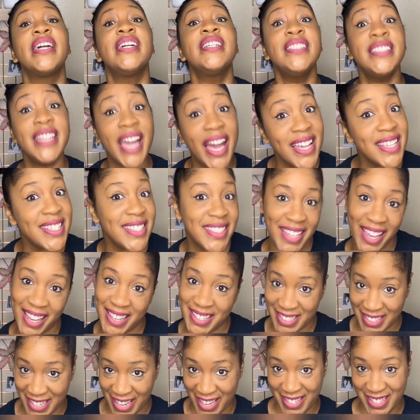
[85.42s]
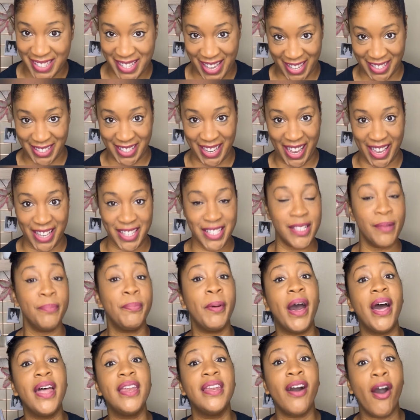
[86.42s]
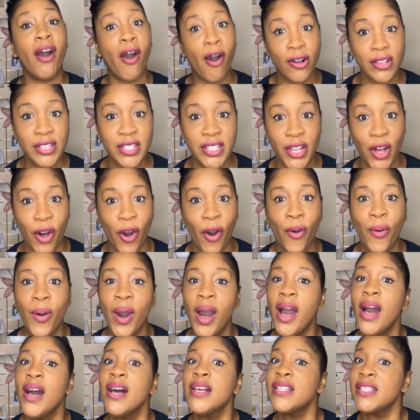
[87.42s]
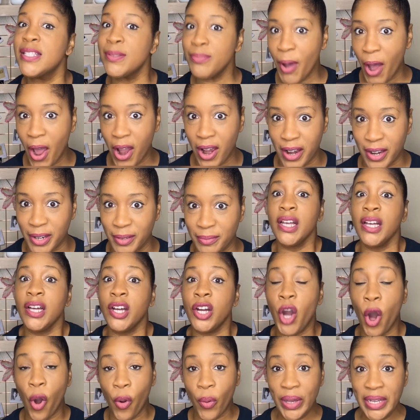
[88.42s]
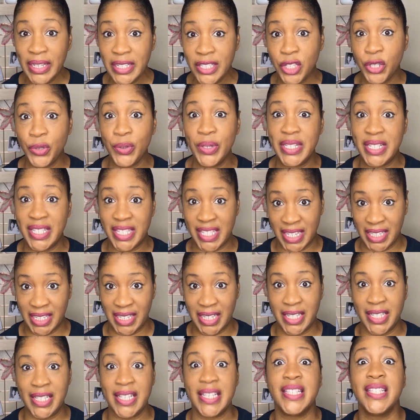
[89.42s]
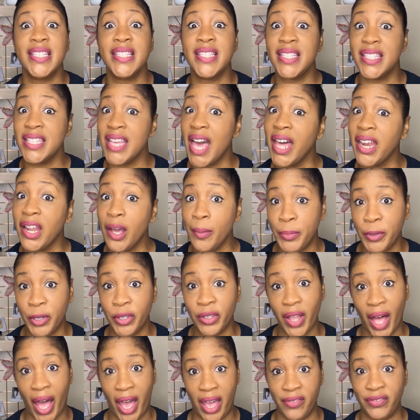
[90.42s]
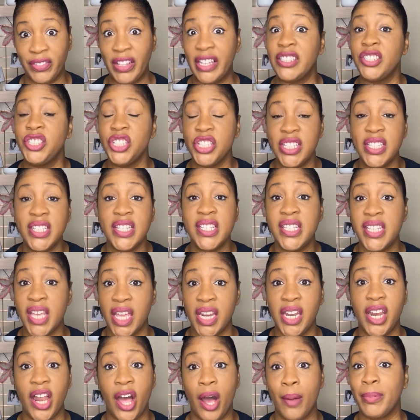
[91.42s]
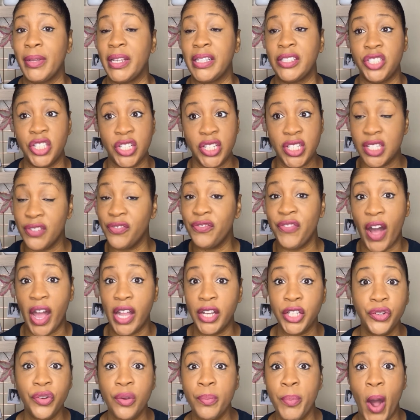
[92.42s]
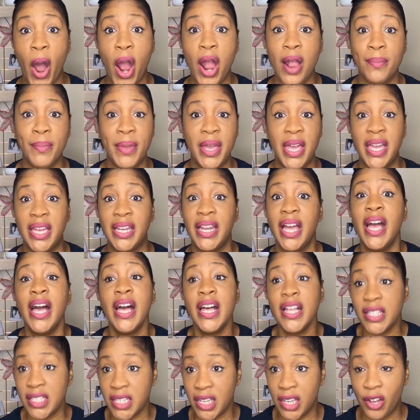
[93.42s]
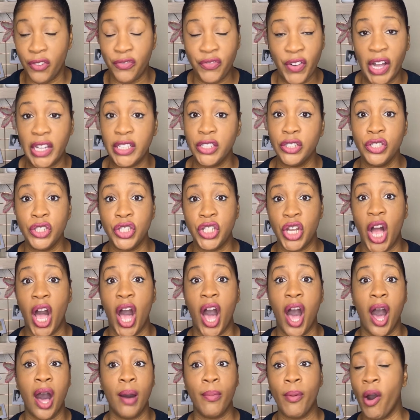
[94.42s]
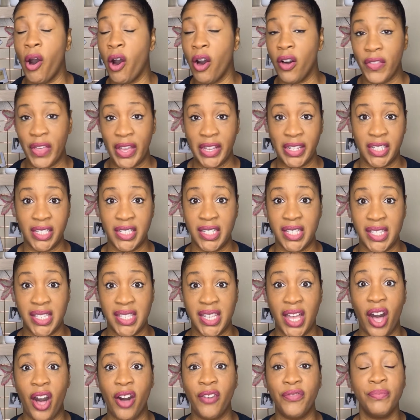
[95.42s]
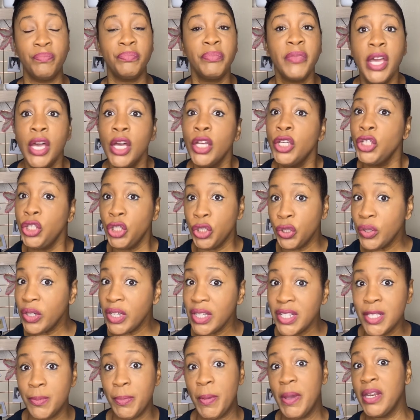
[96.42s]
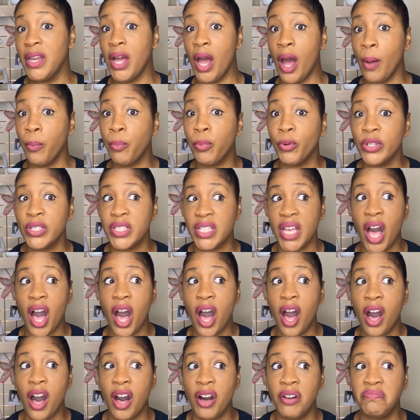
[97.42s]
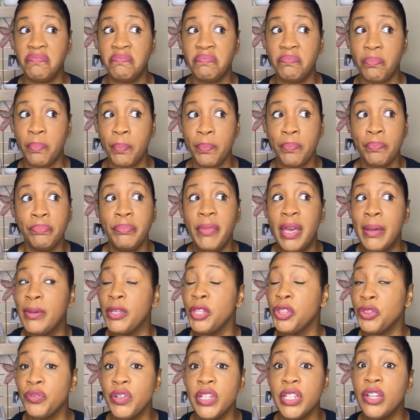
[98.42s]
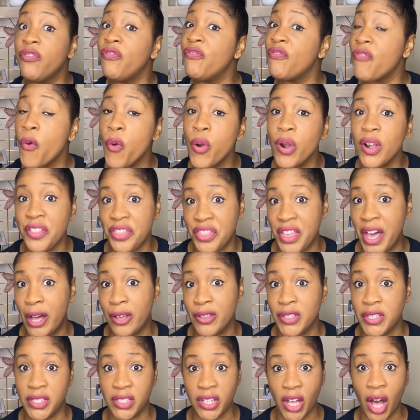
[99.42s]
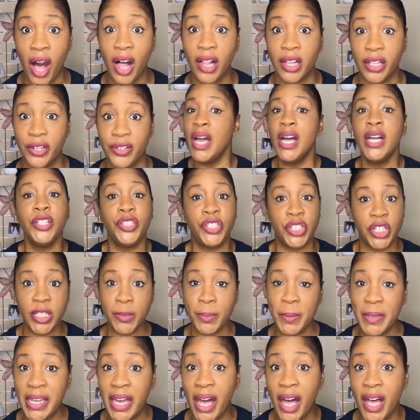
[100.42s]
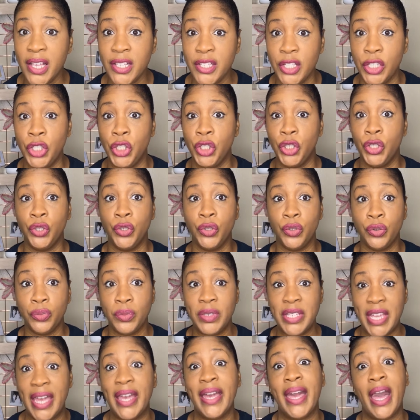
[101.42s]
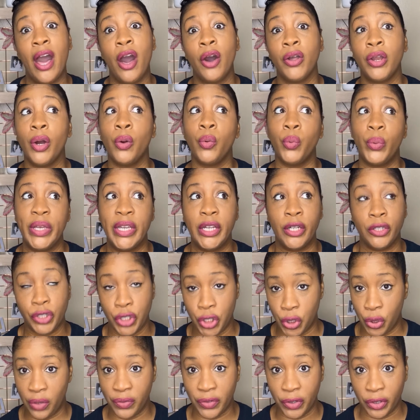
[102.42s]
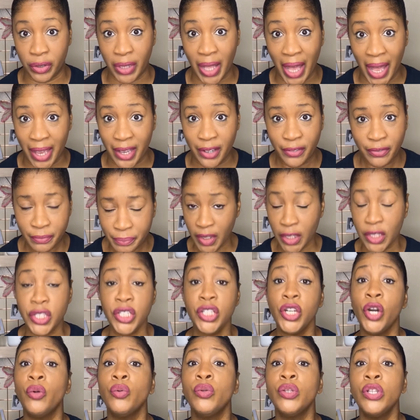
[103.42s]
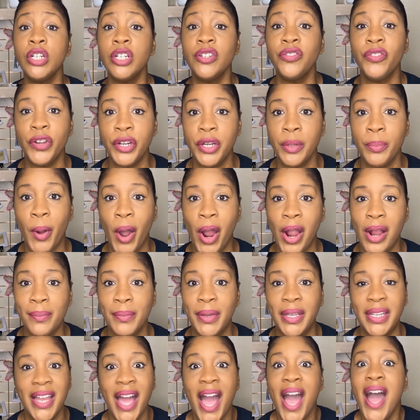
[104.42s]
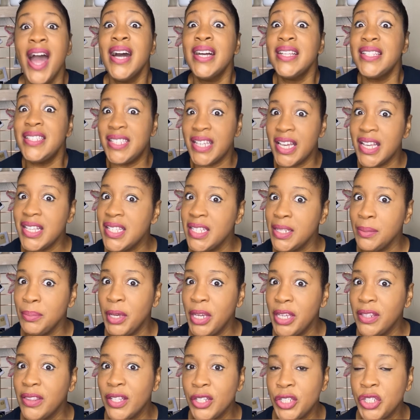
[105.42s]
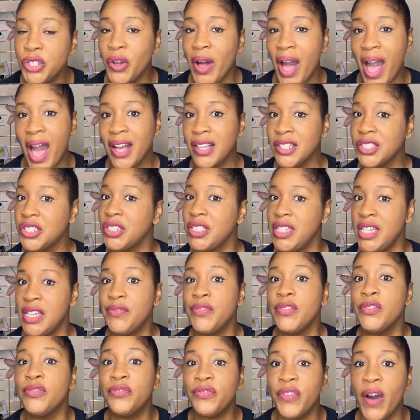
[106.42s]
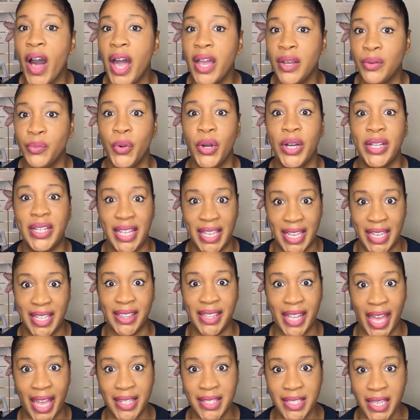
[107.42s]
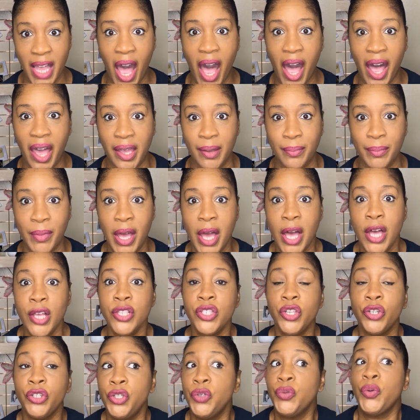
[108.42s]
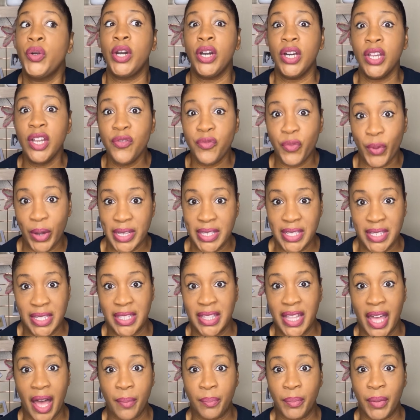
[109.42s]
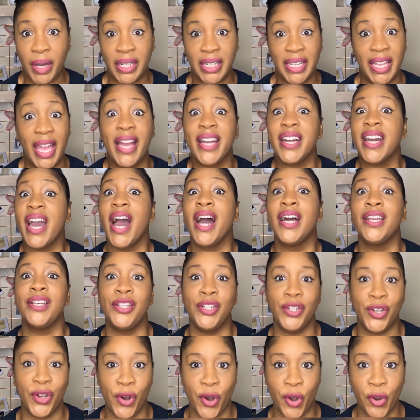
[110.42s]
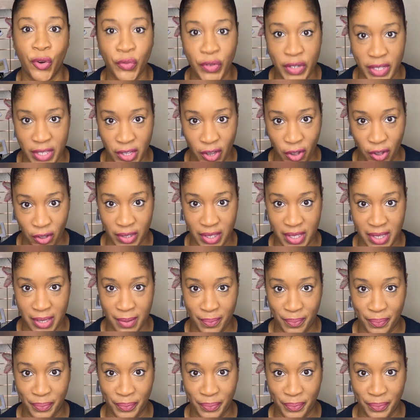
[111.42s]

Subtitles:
Yes, yes, yes, and yes, but also smart. Going to a city to set up your life, like just to set it up, like just to find your apartment, to find your job, all that good stuff, you could spend upwards of maybe $3,000 to $4,000. Just because you take out a week or 2 of your life to go look for an apartment doesn't mean that you'll actually even find one in that time. So you could have wasted that money and gotten no results.